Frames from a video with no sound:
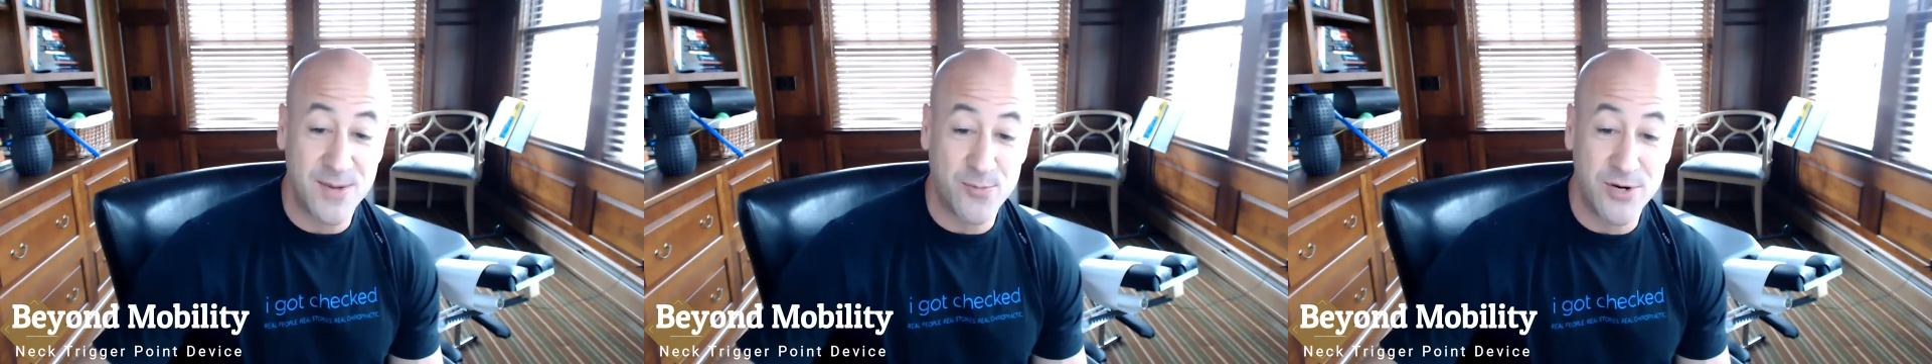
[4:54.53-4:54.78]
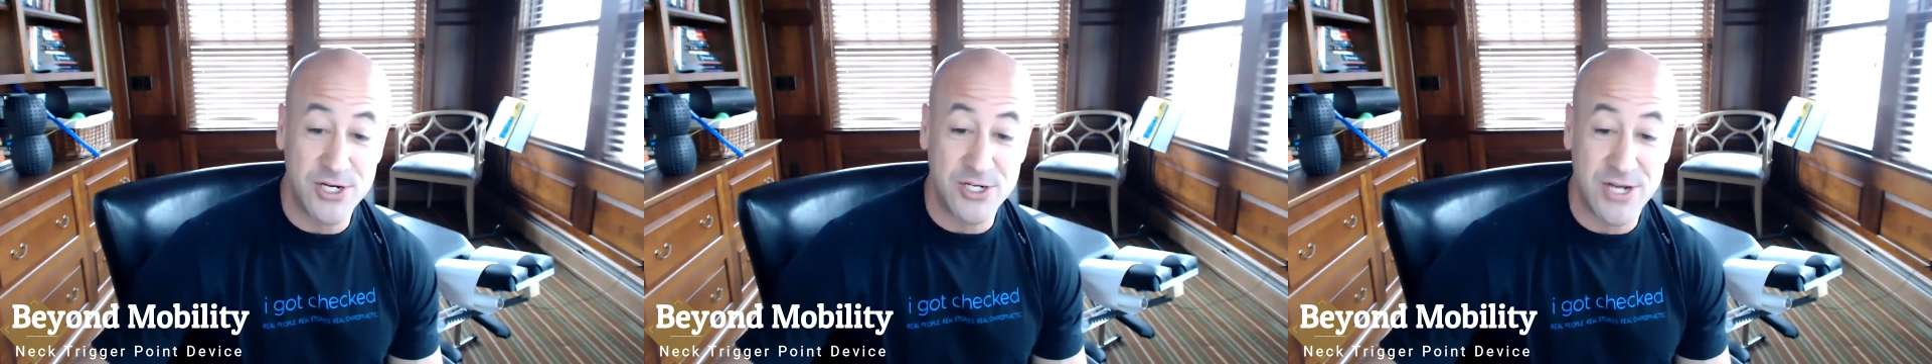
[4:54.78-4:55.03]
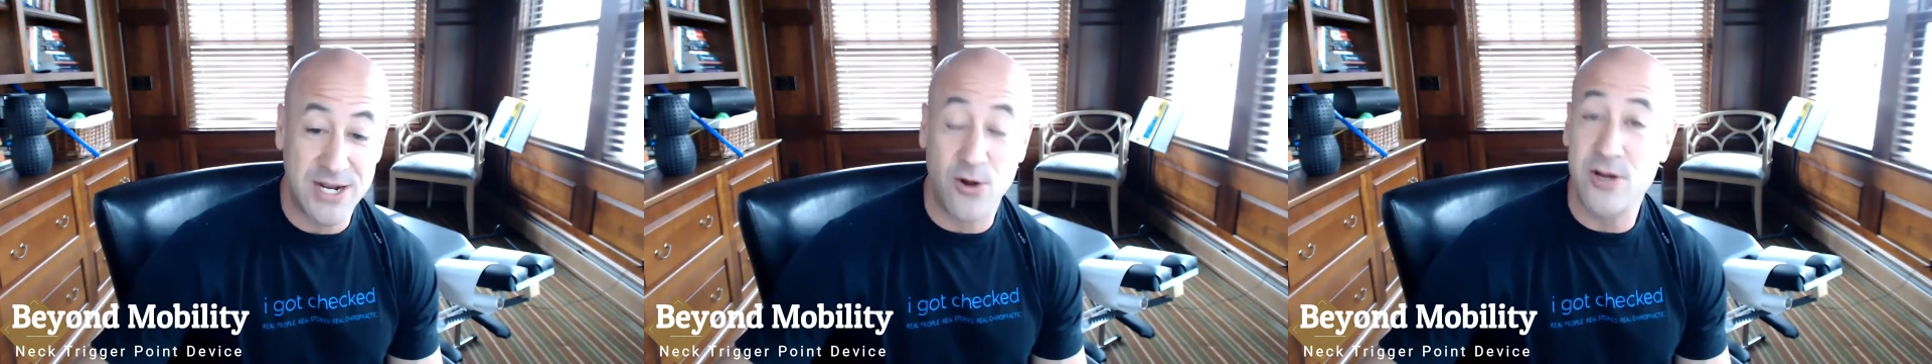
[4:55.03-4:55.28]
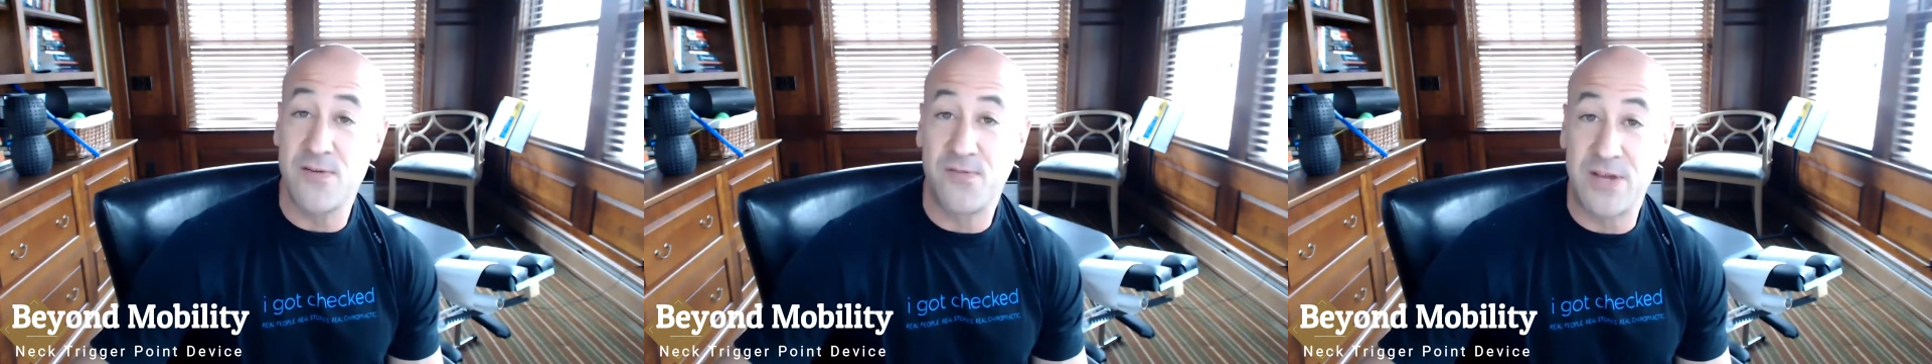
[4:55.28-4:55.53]
appreciate
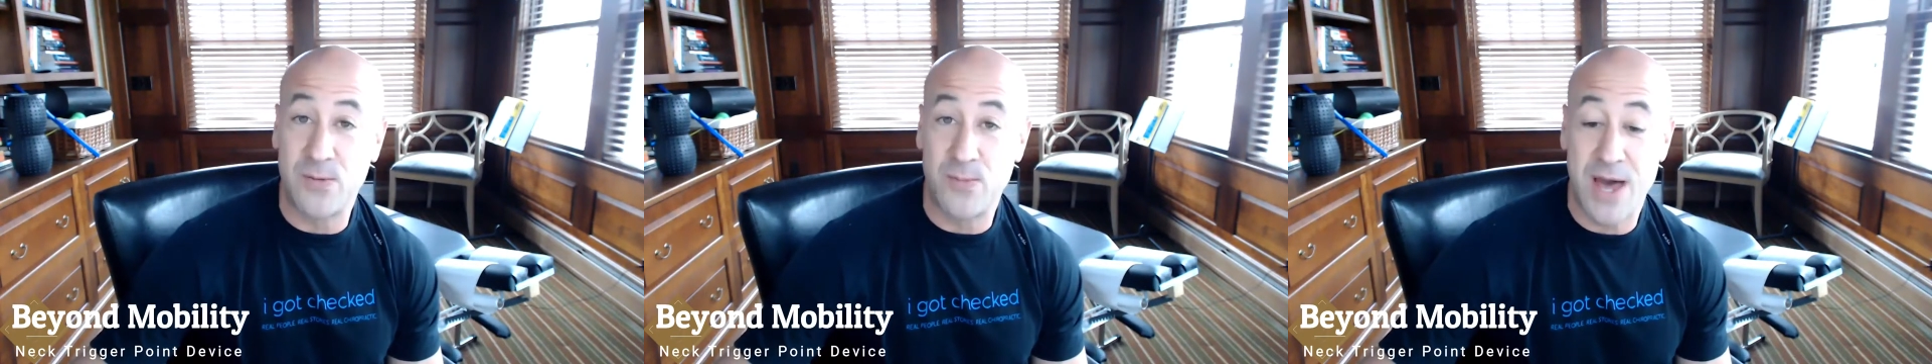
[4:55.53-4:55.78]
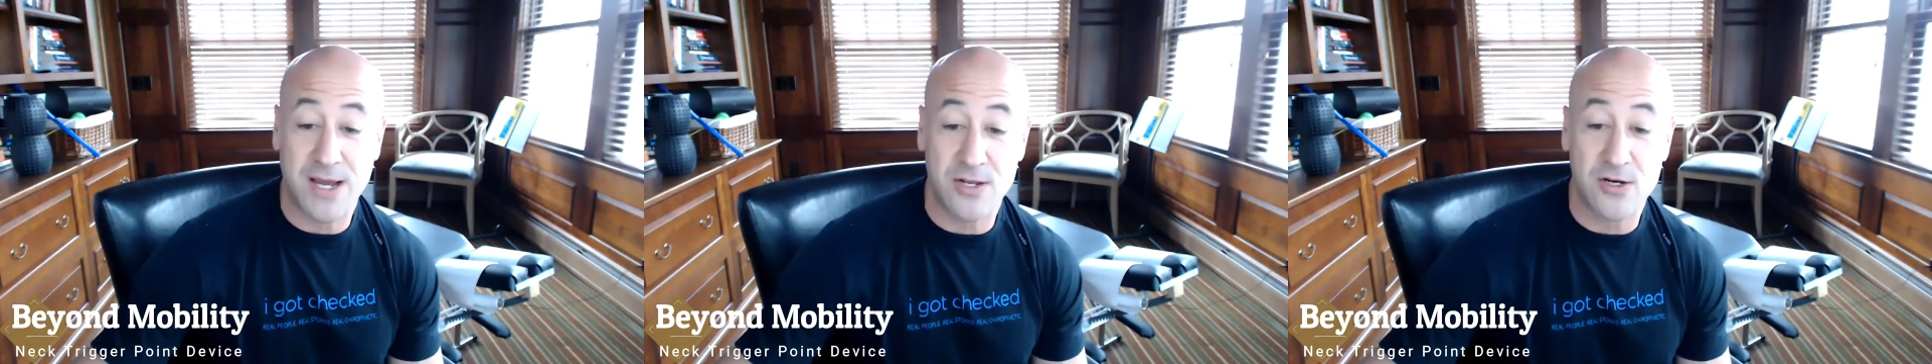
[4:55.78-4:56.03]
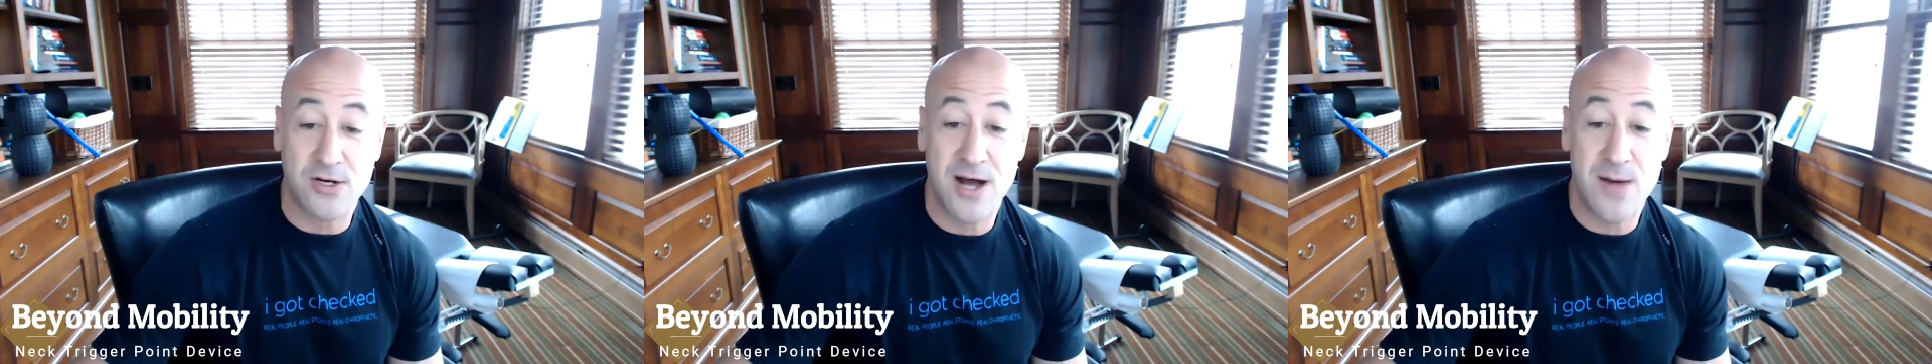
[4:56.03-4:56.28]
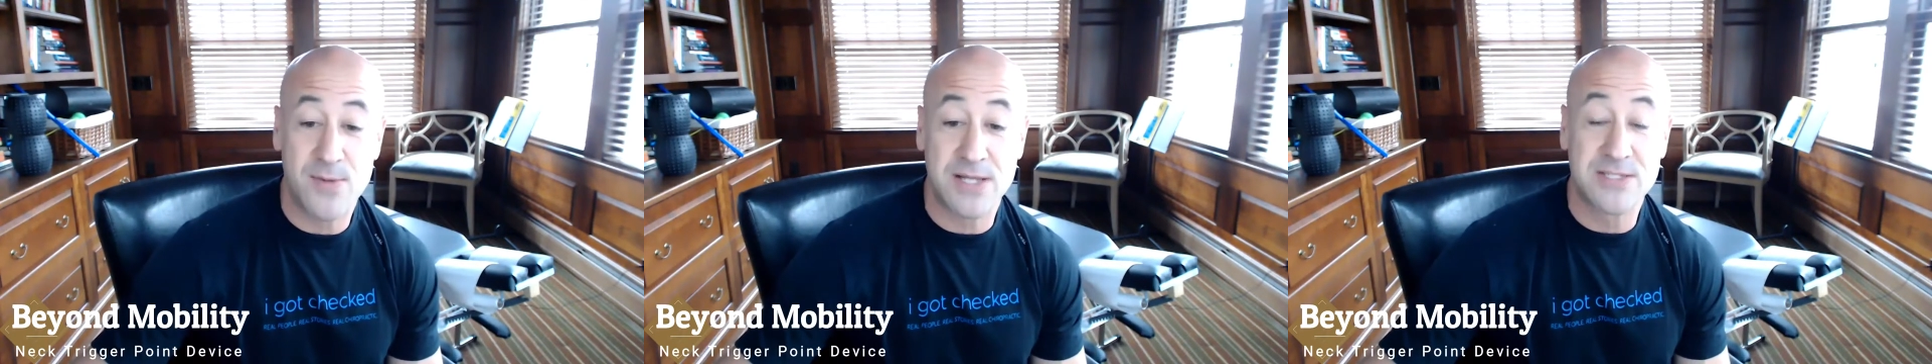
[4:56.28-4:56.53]
all your feedback and your
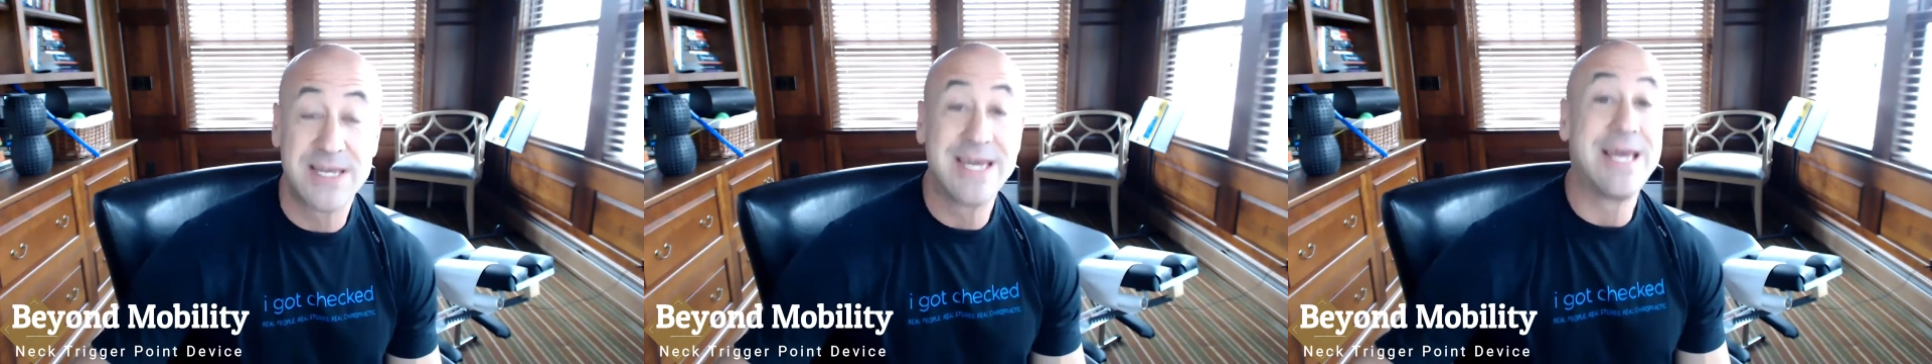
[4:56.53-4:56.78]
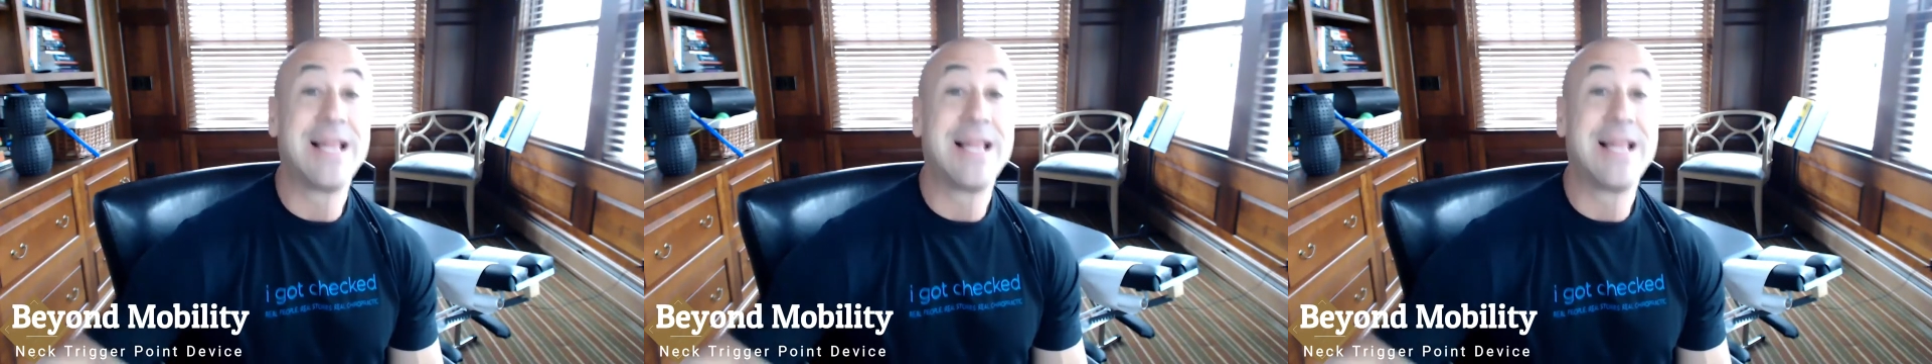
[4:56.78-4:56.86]
comments.